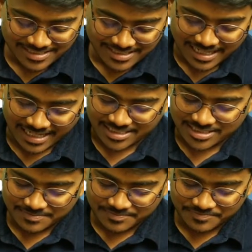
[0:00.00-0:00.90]
Next,
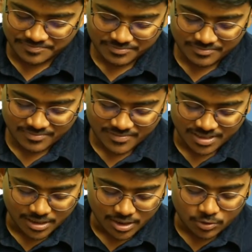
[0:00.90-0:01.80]

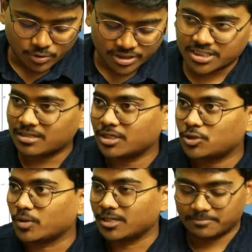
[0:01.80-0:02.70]
question number 12.